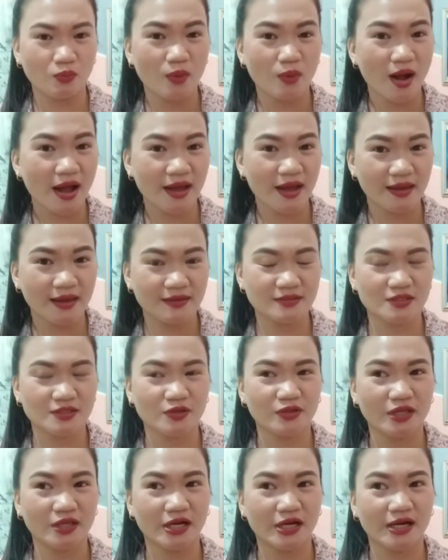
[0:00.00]
Why?
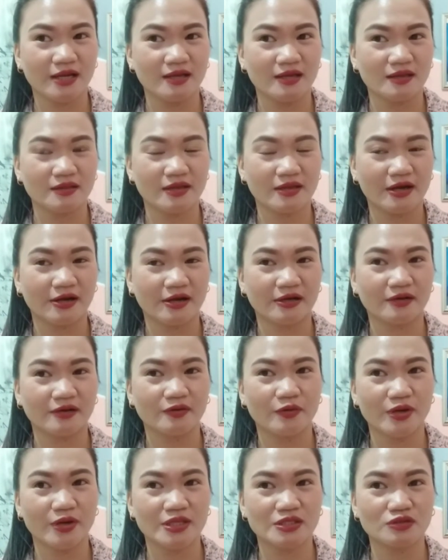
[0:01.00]
So they
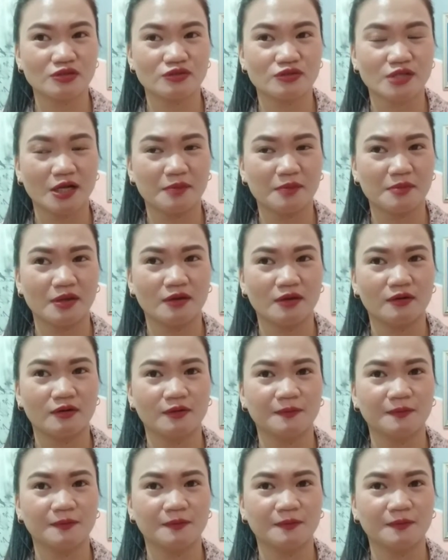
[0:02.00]
are going to tell me,